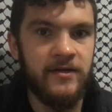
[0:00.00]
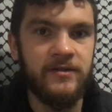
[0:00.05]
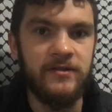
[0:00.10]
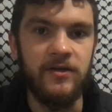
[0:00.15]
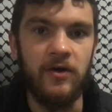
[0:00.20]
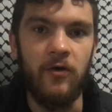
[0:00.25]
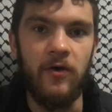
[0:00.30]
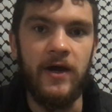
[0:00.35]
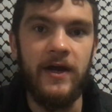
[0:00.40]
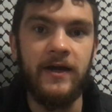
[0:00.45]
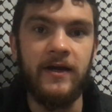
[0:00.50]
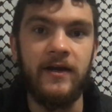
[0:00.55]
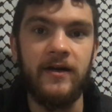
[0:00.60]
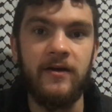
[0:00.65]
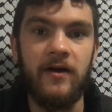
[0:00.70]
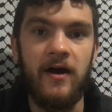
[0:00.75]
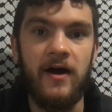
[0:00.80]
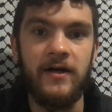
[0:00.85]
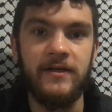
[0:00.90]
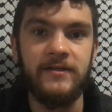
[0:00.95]
So it can
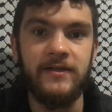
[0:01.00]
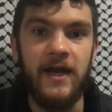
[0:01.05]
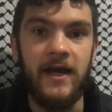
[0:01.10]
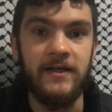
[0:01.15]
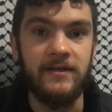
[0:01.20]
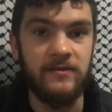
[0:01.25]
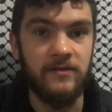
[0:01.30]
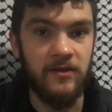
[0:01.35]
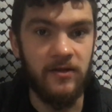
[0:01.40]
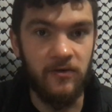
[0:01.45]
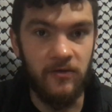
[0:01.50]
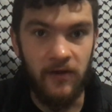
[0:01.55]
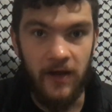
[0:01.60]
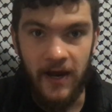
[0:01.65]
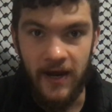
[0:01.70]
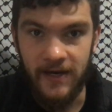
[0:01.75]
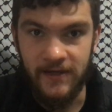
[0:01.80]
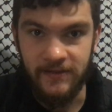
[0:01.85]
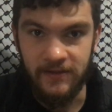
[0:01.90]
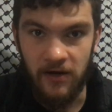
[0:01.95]
cost as little
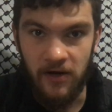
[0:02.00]
as